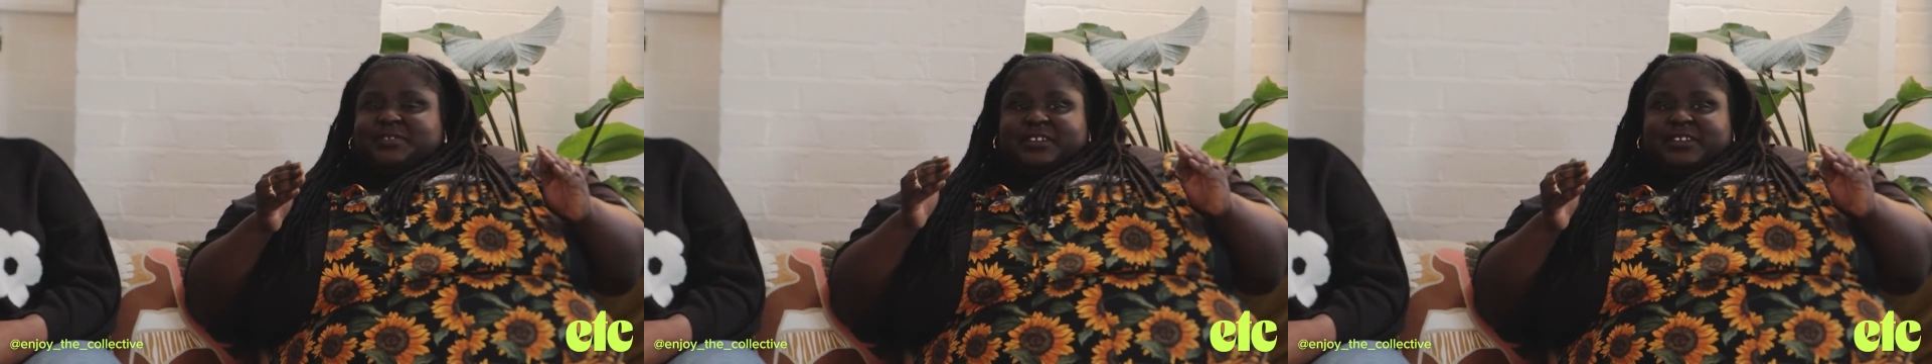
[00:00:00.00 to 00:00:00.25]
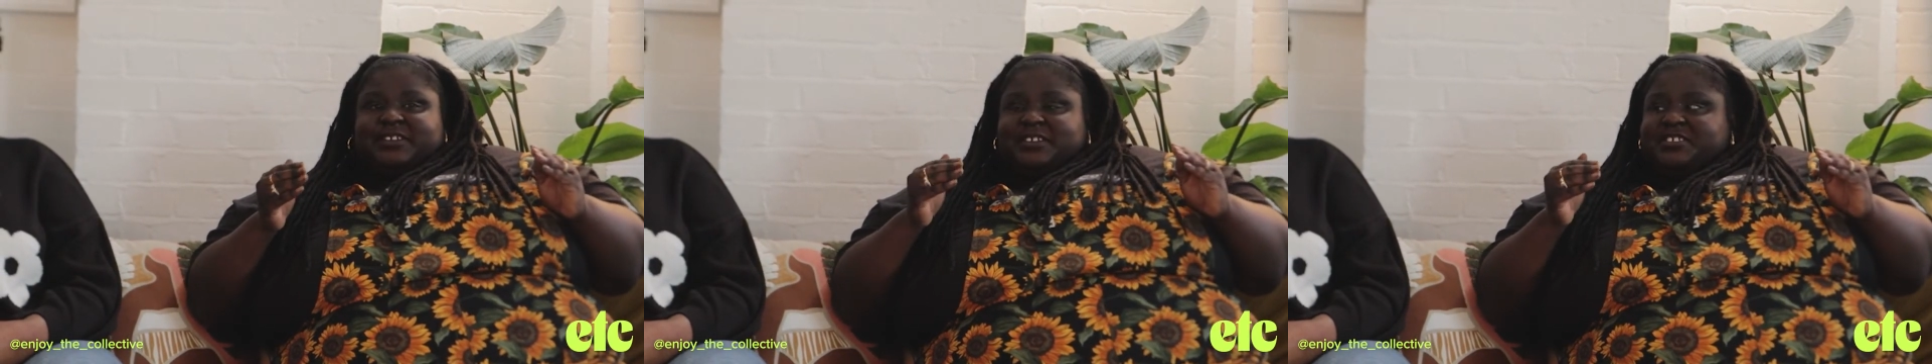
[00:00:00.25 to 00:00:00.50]
I
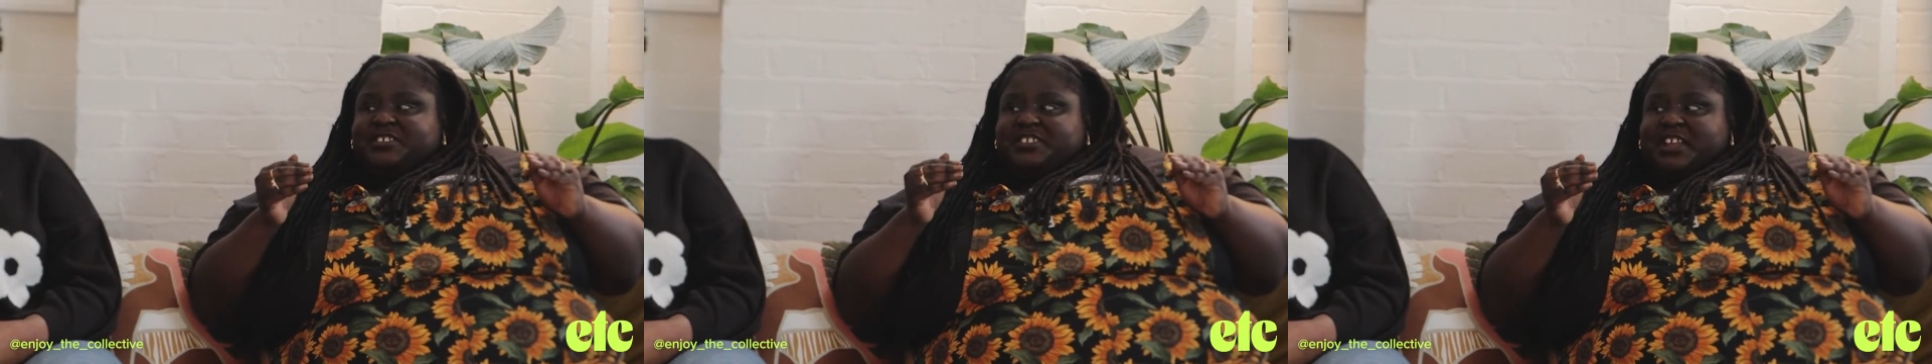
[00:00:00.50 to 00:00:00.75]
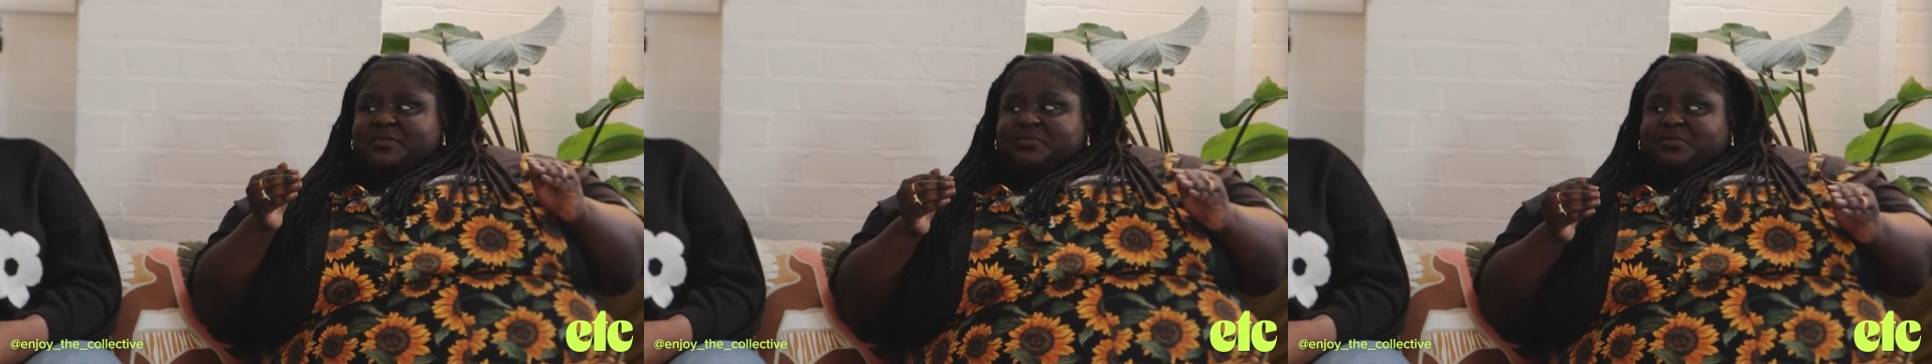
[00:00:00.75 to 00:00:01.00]
need that
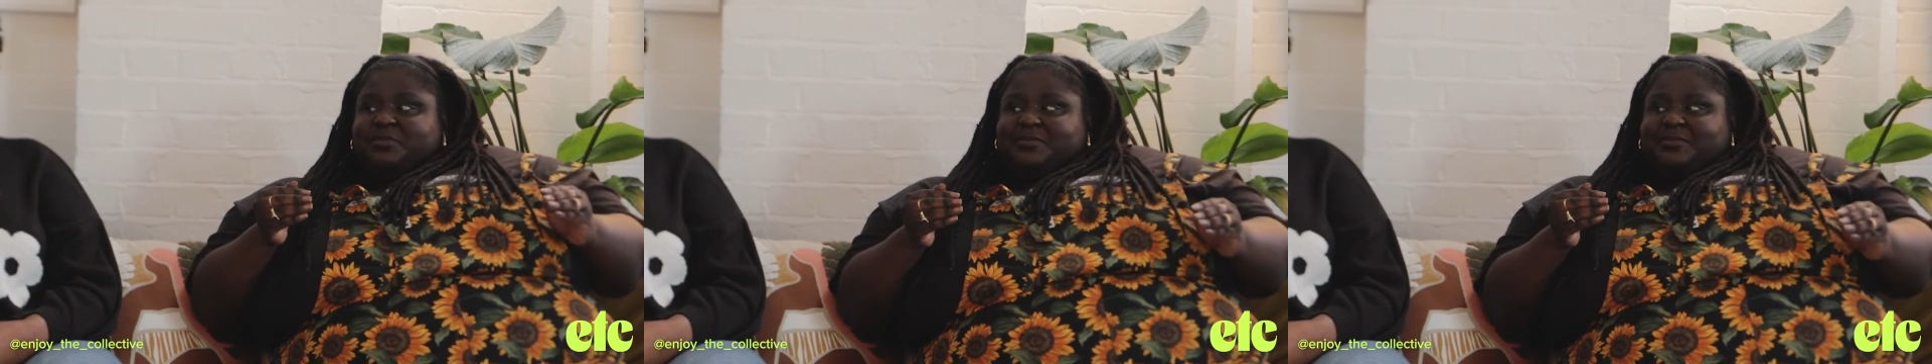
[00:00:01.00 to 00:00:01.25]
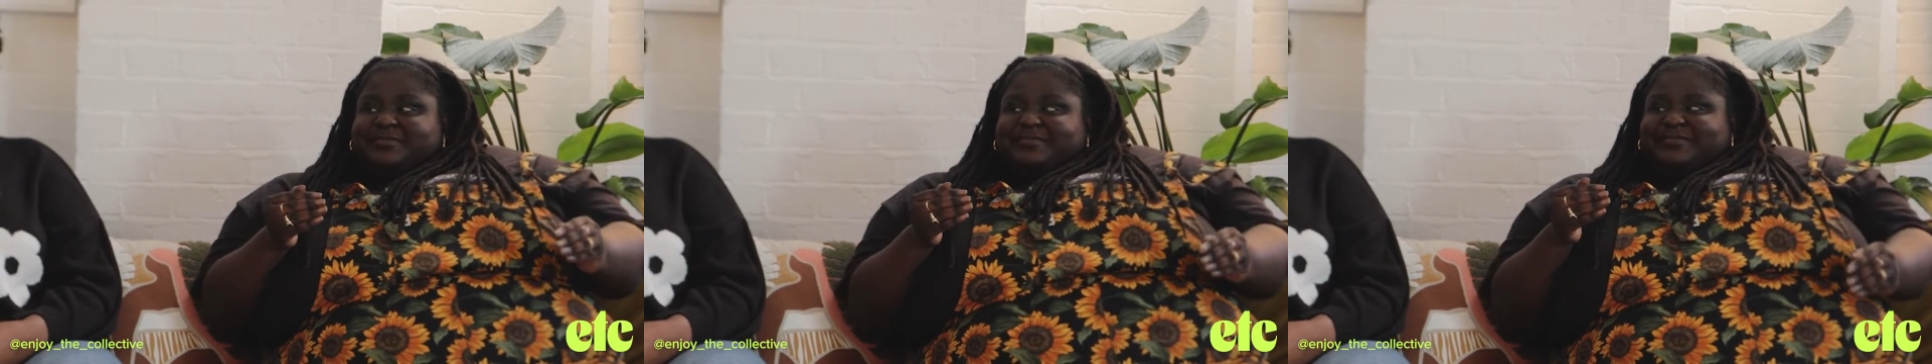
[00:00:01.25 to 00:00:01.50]

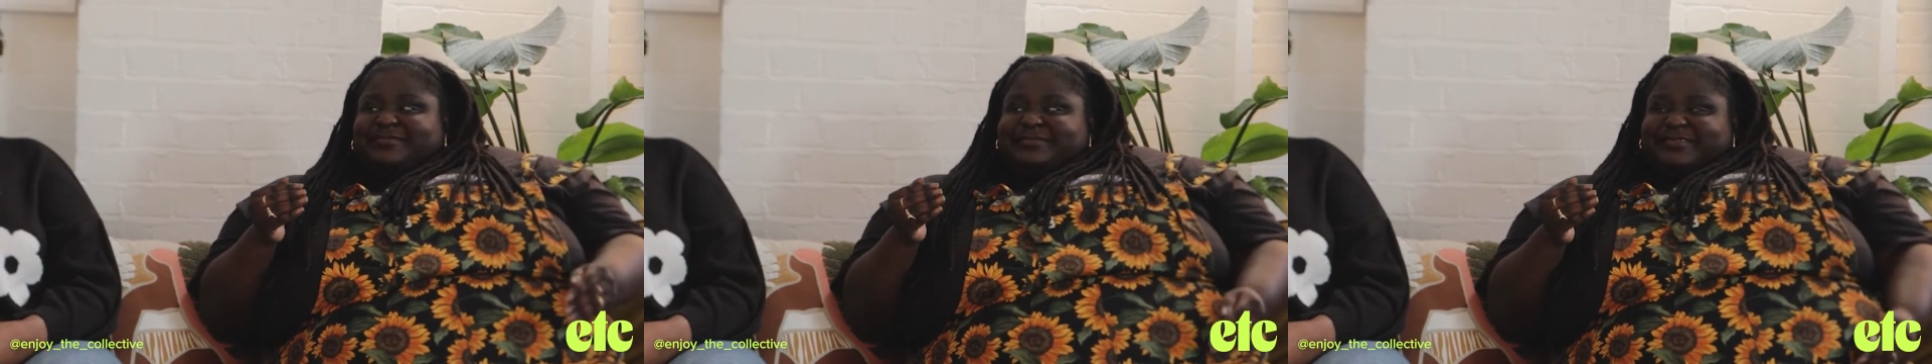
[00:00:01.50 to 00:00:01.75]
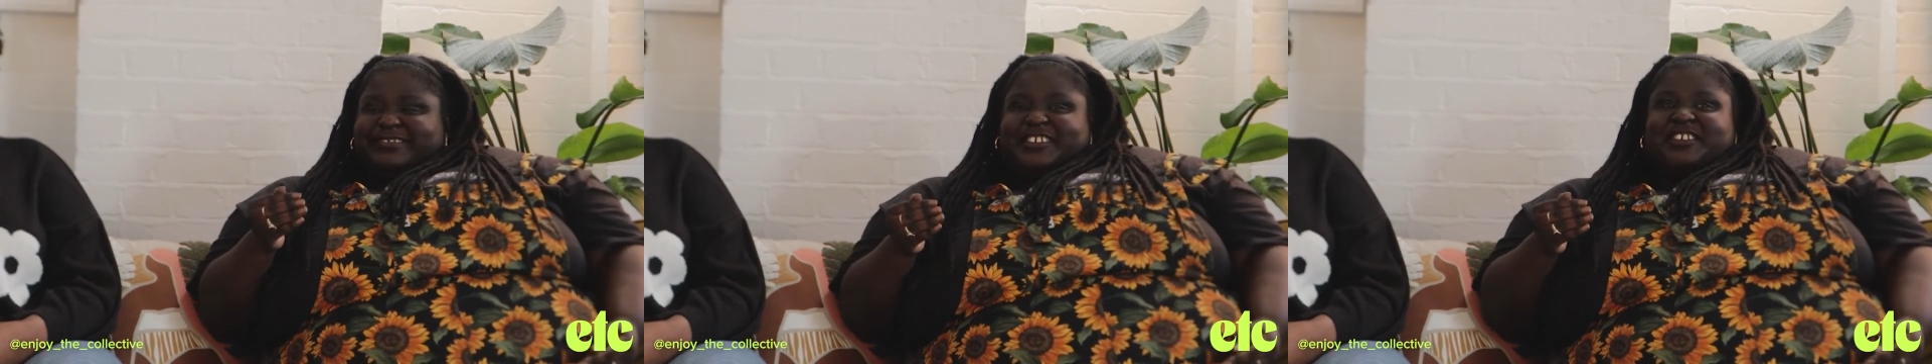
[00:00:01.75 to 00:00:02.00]
stable,
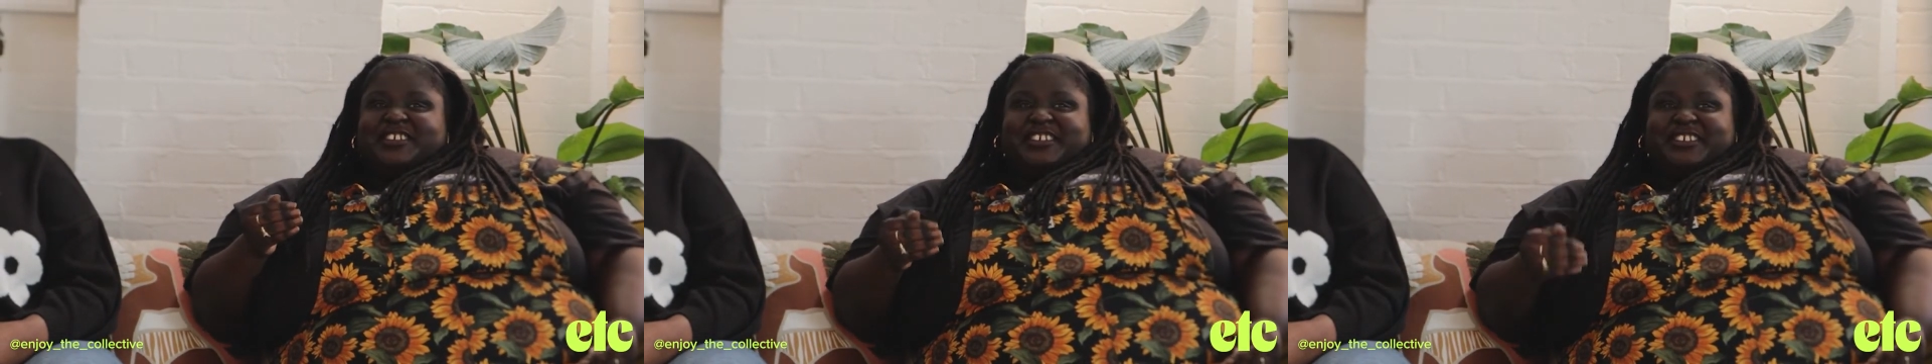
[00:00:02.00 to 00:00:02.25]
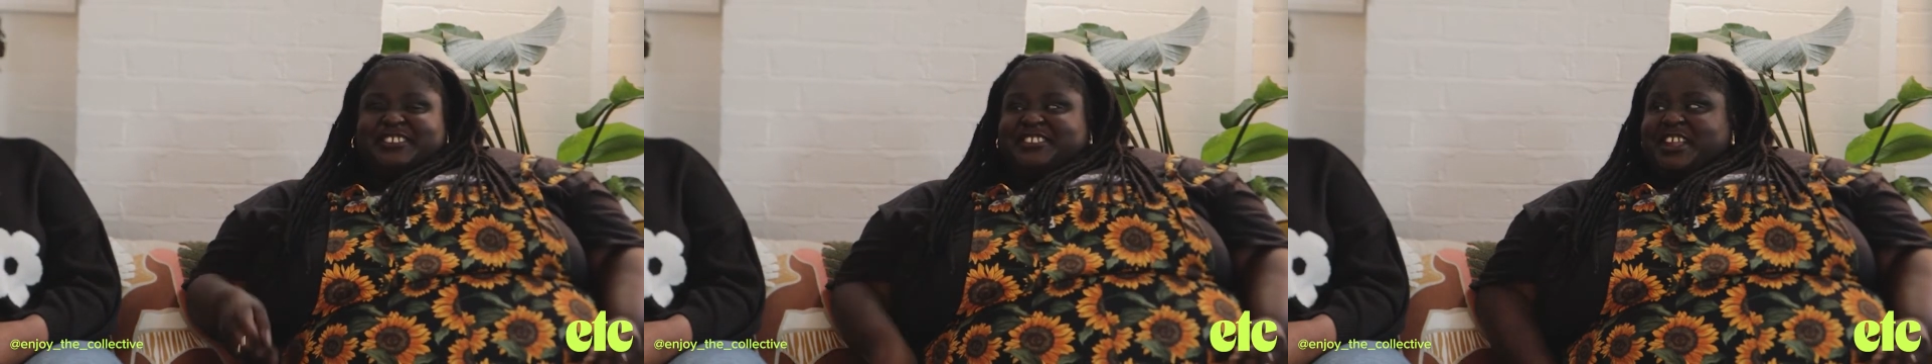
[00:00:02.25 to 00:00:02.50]

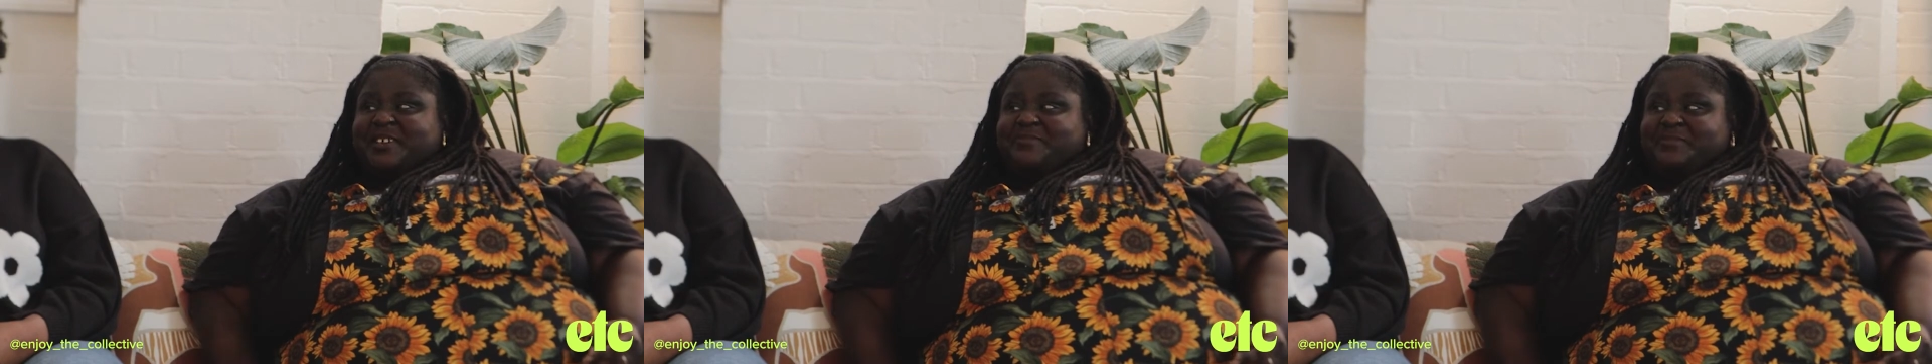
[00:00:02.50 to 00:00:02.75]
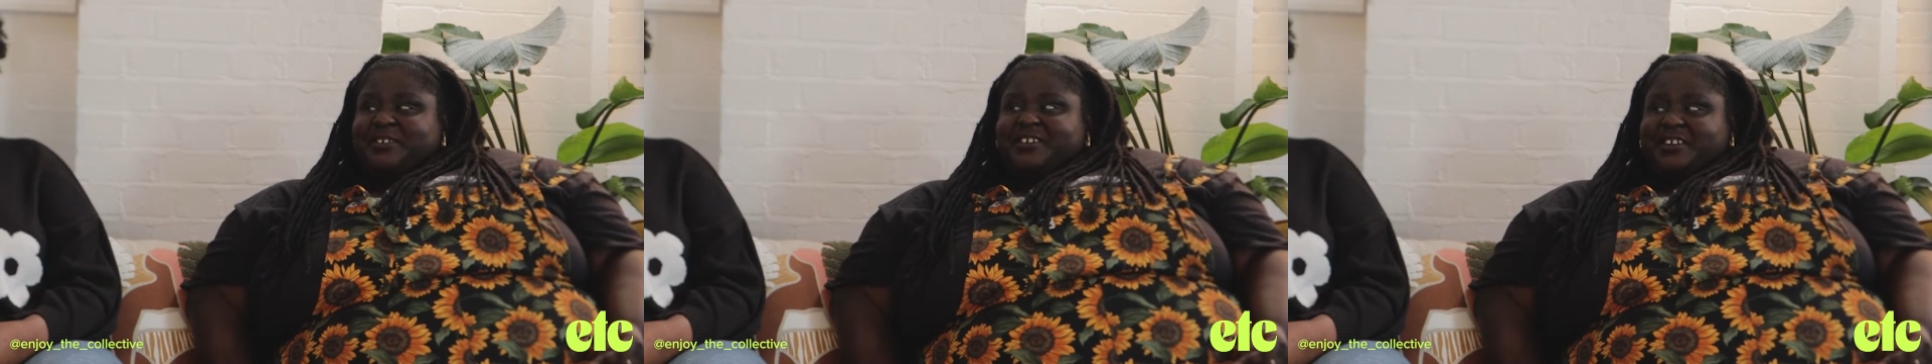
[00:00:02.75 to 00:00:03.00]
that
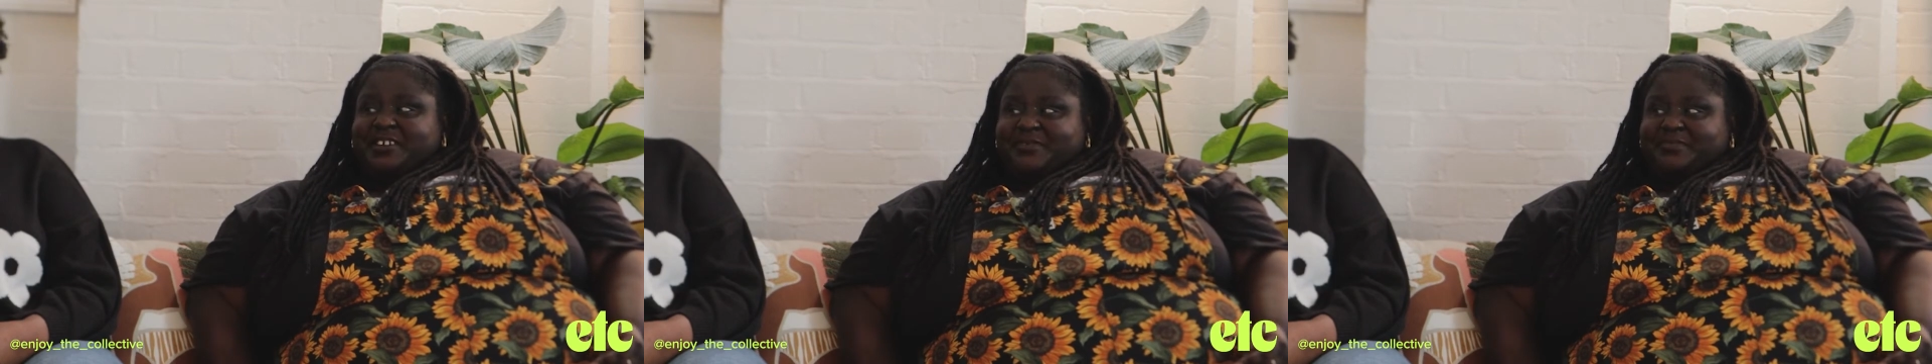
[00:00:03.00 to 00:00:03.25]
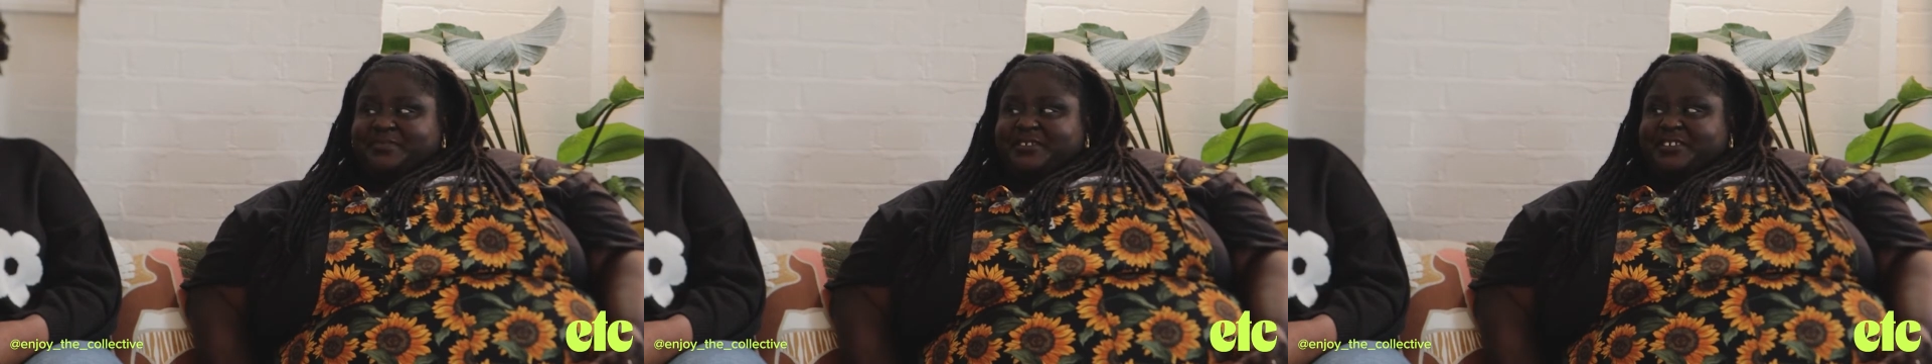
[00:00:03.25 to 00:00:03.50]
stable income.